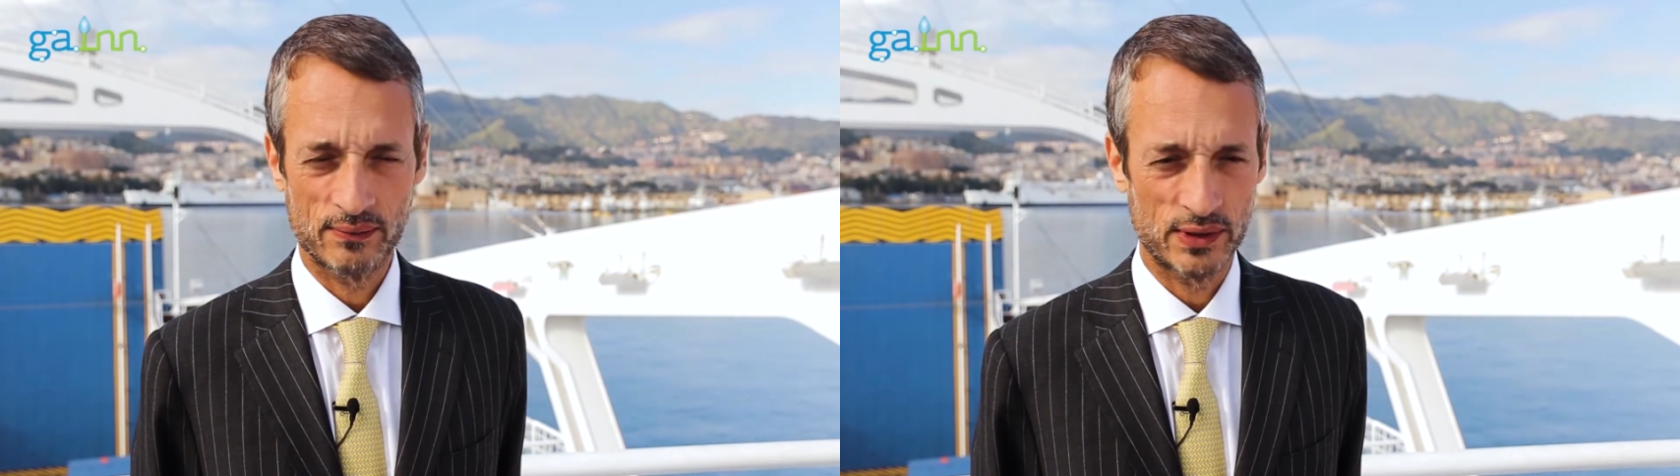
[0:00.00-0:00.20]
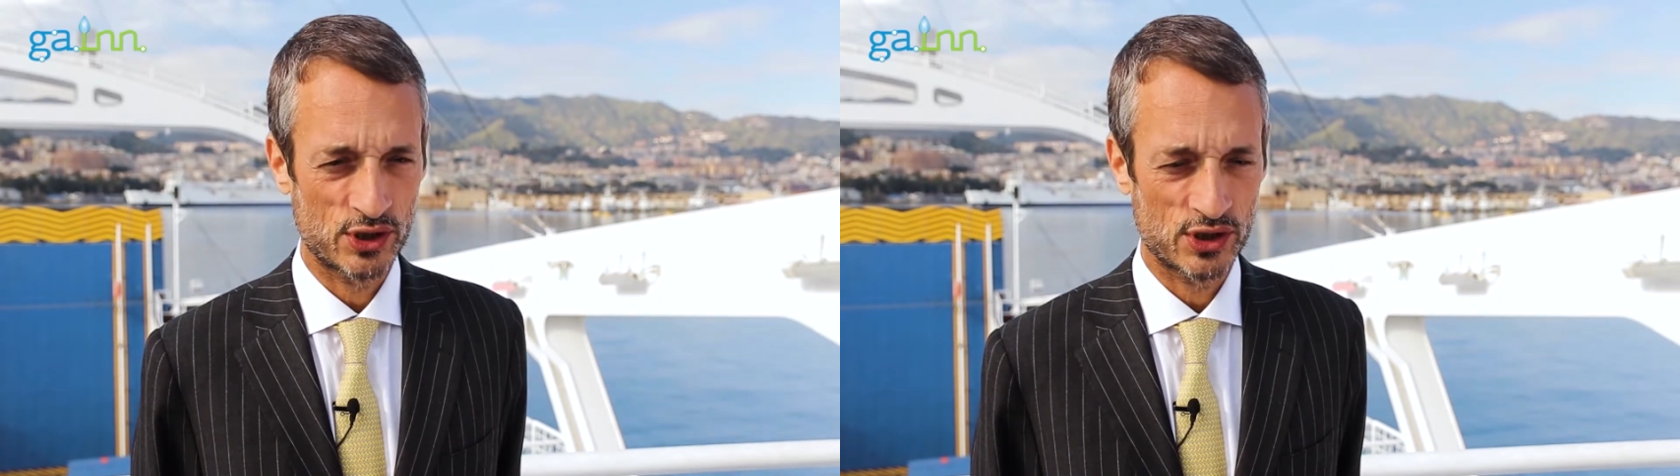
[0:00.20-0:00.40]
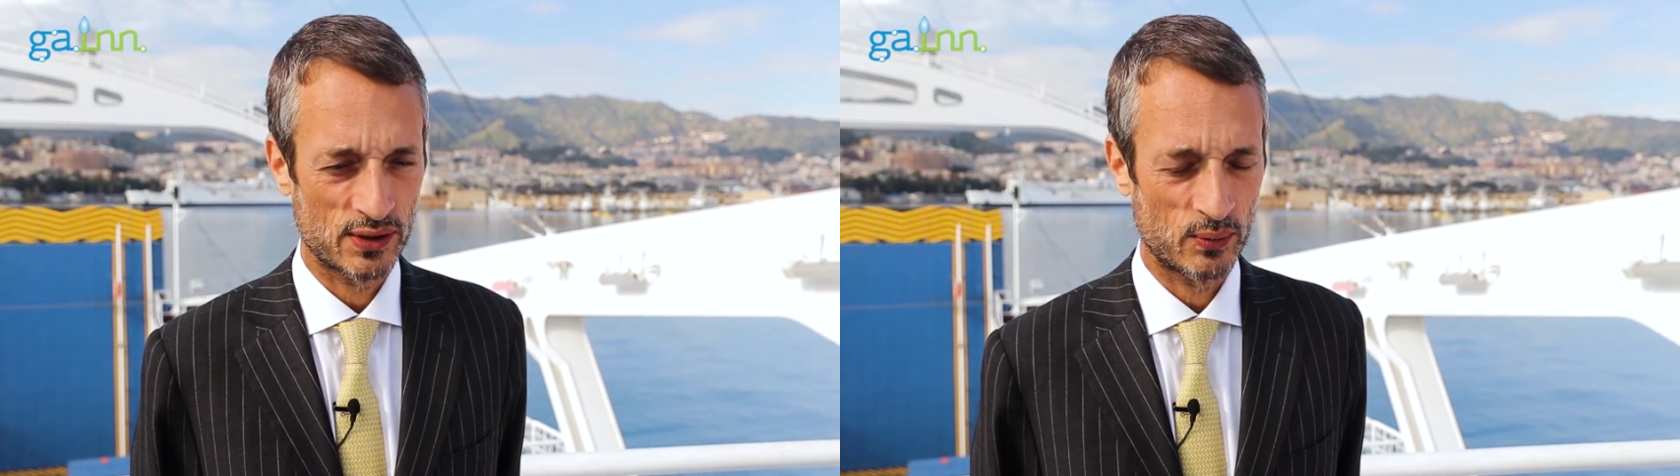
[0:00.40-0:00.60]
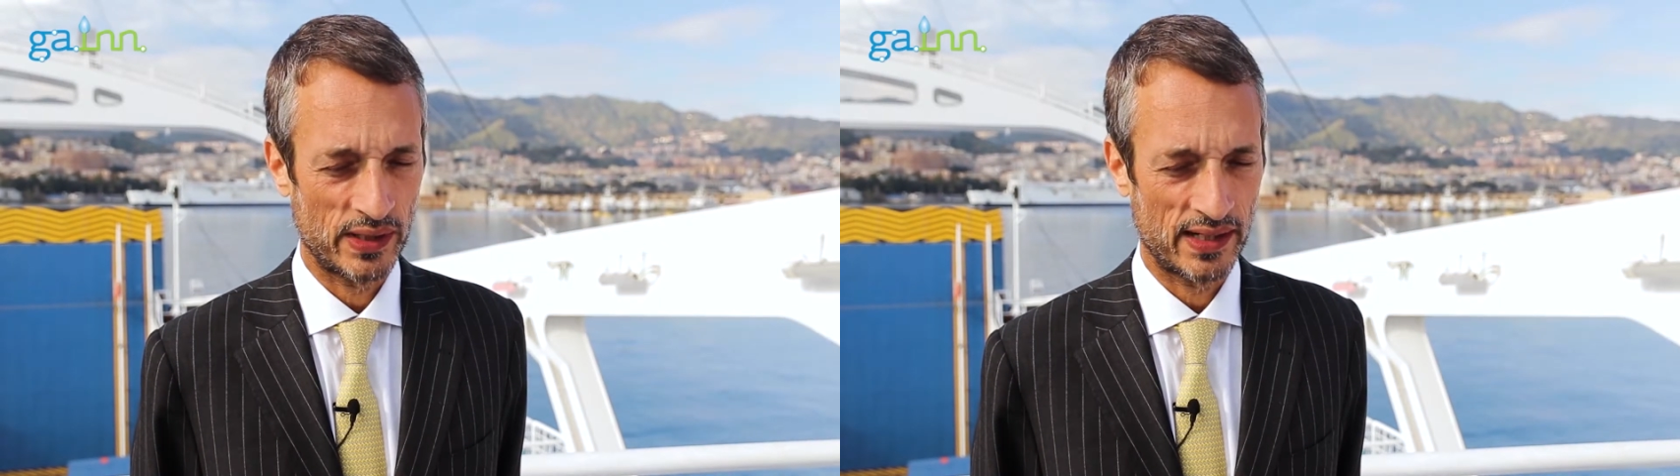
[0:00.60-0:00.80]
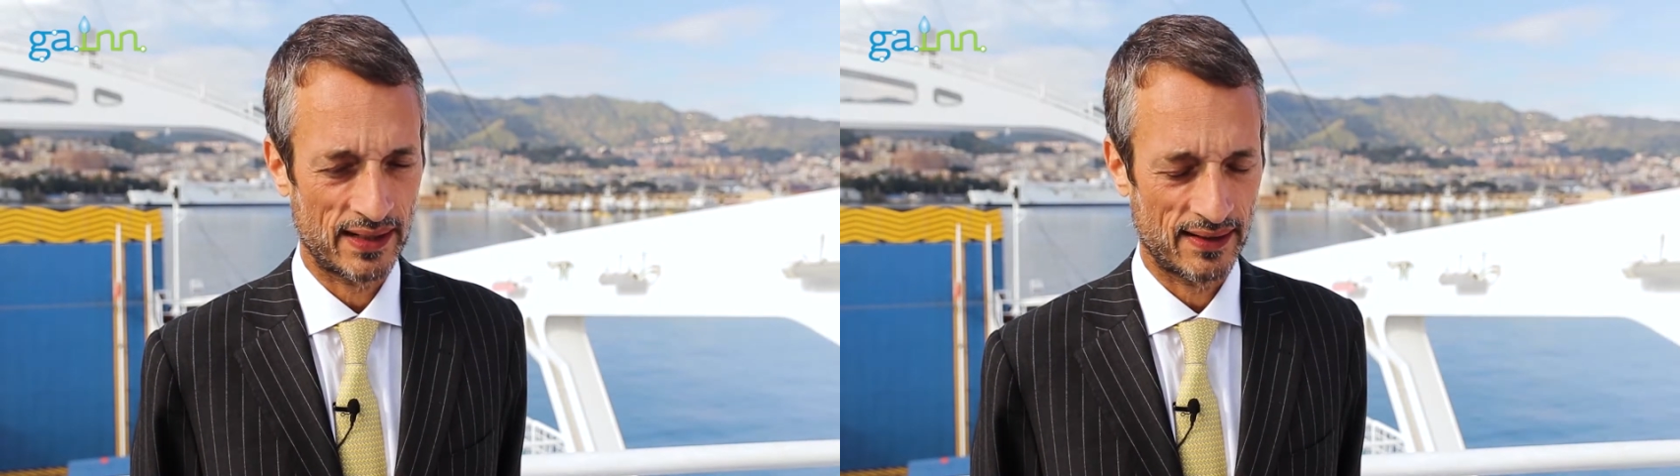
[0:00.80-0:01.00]
which
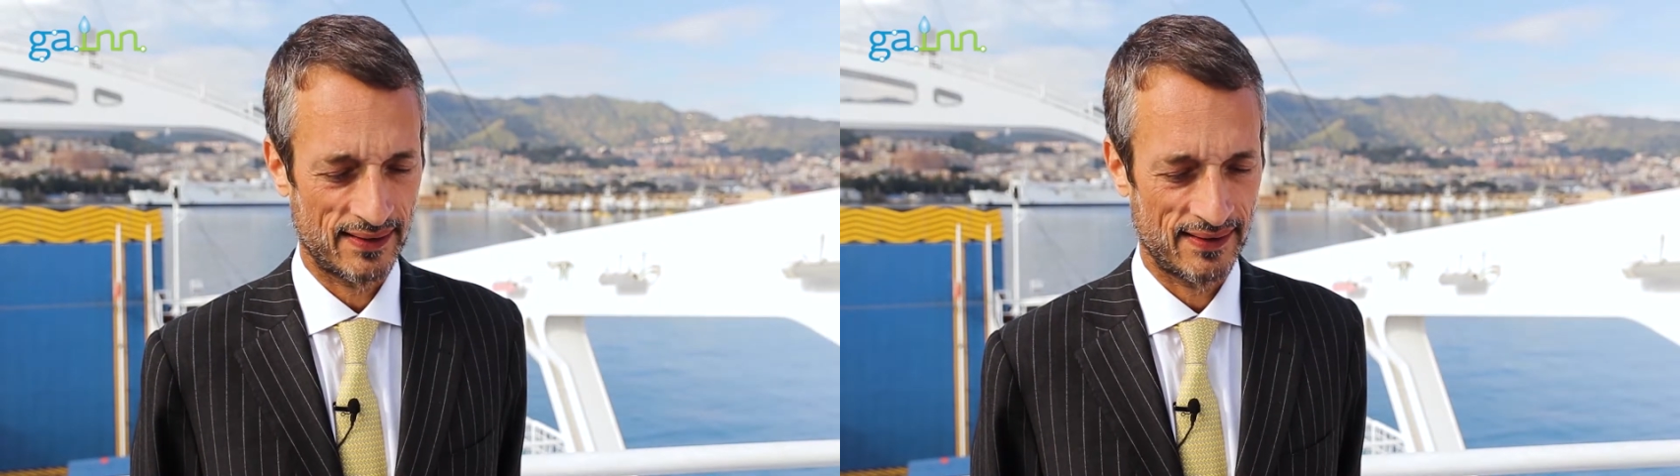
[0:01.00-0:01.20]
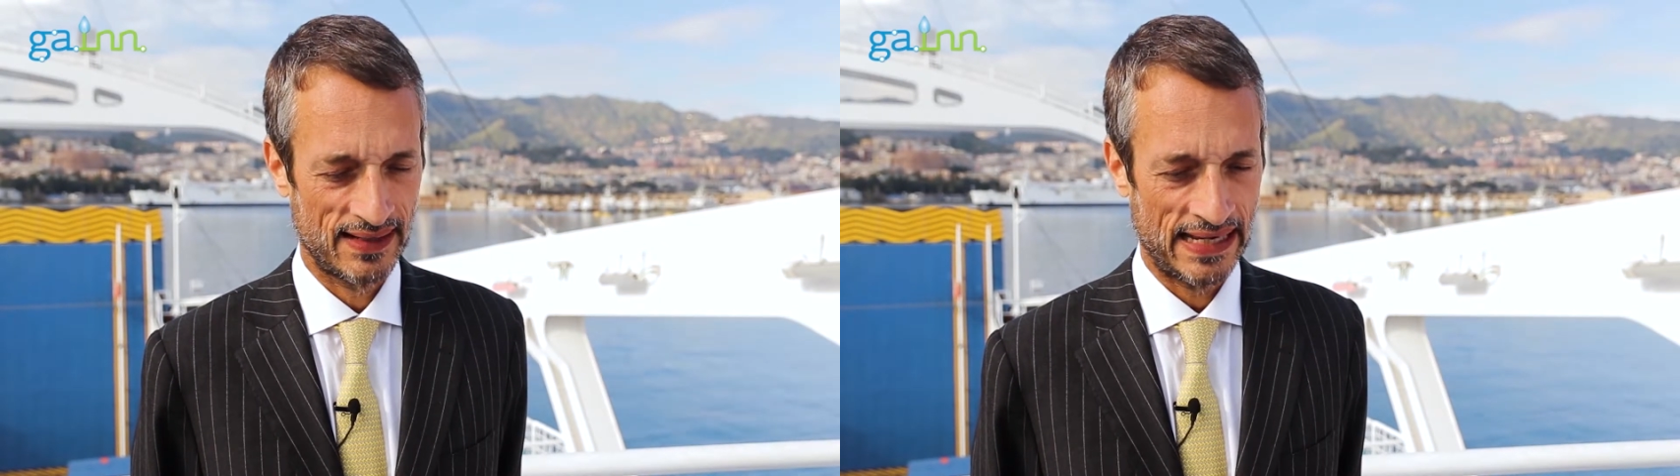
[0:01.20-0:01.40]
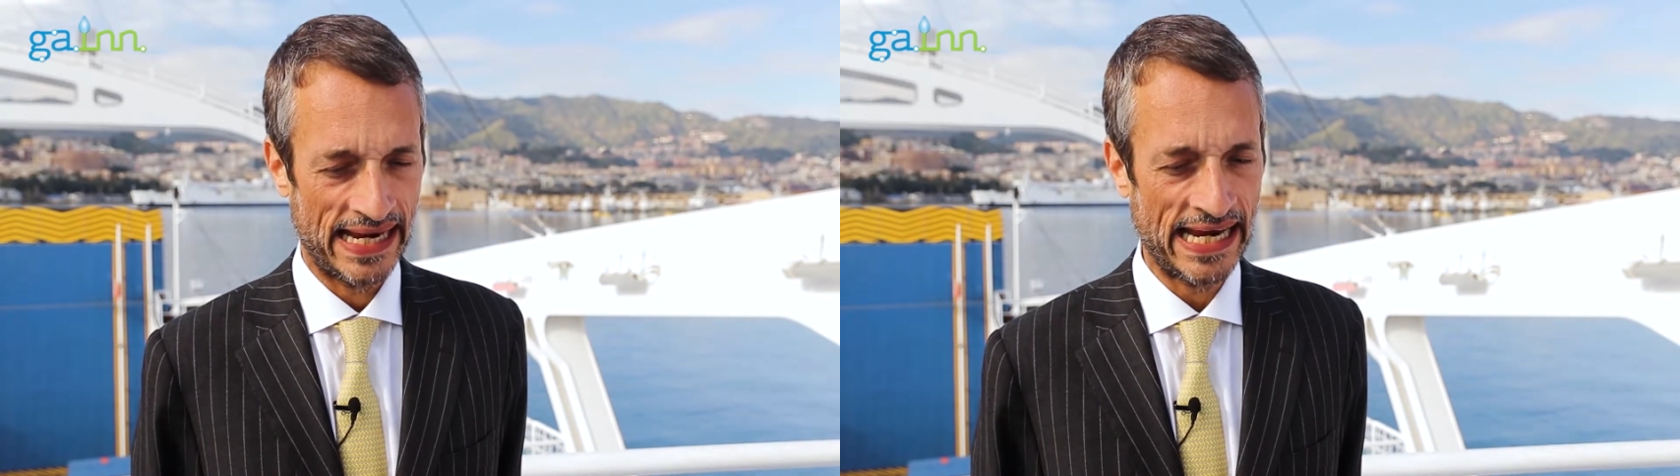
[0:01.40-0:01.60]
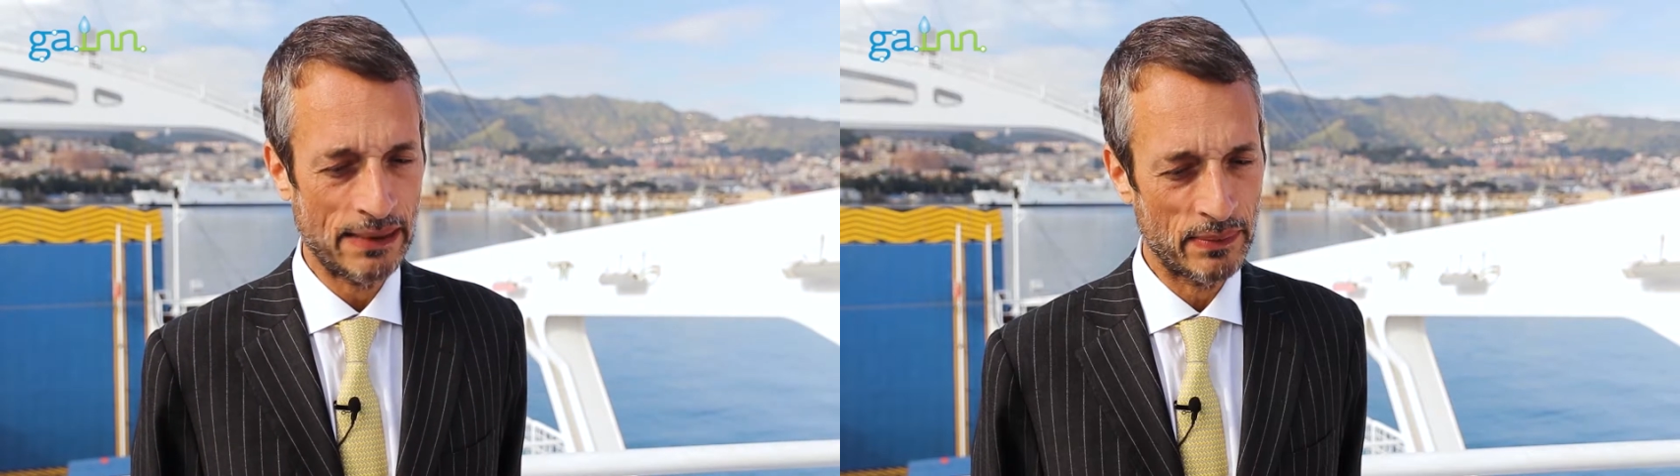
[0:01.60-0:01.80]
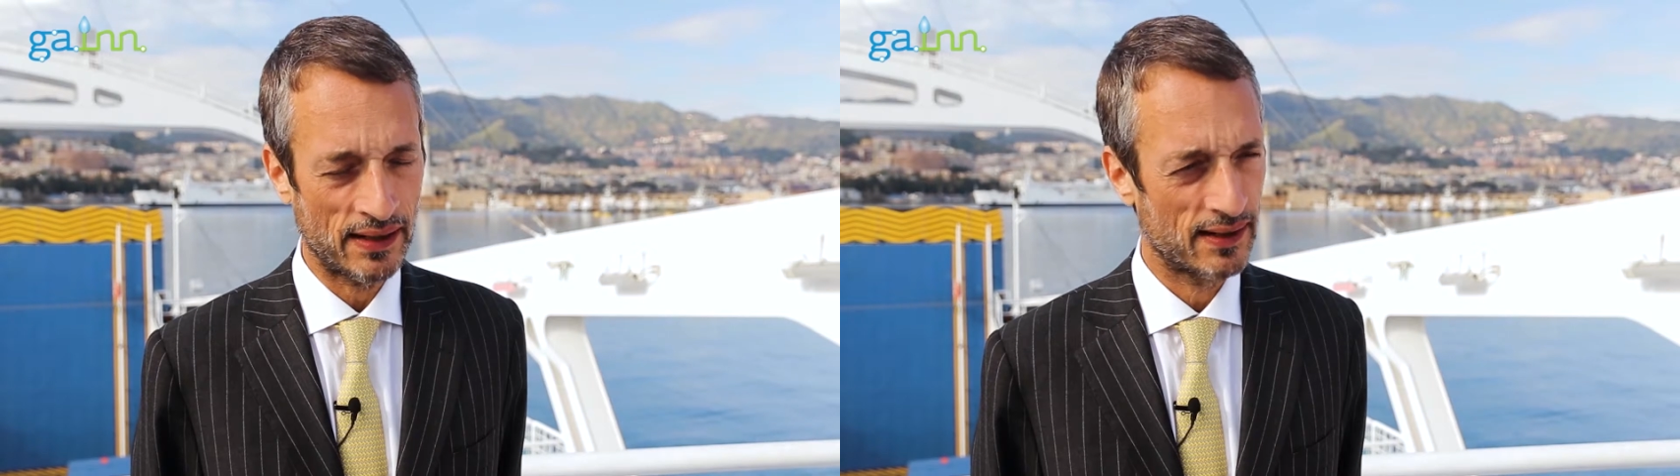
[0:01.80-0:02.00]
we are
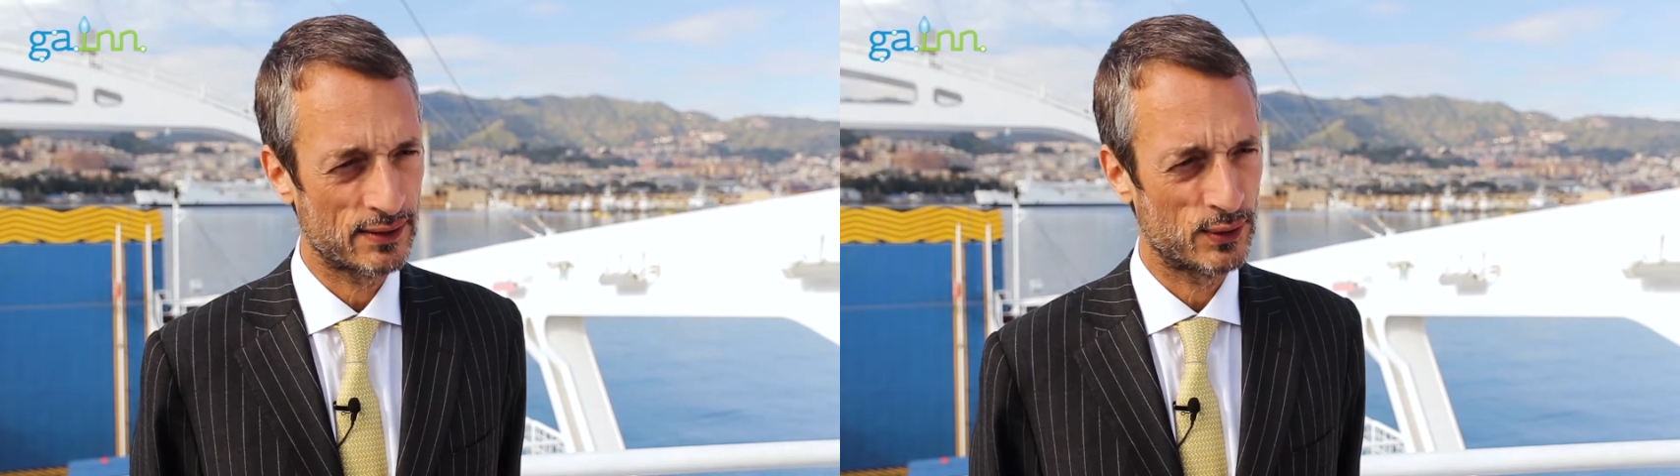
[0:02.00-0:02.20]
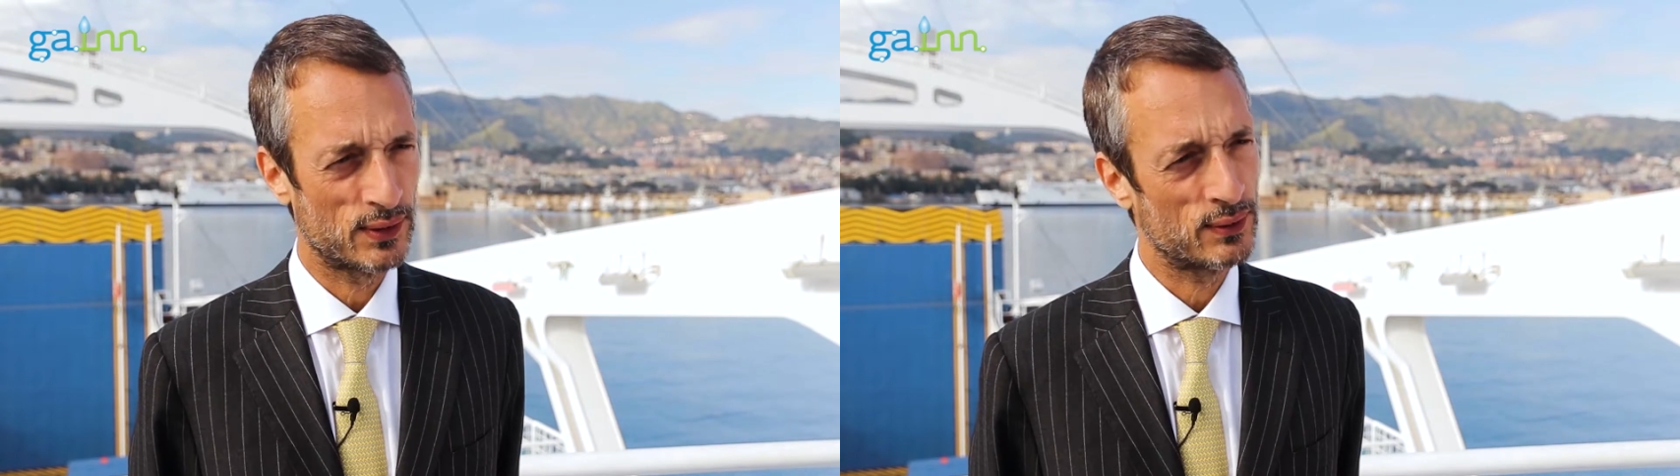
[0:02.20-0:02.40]
aiming to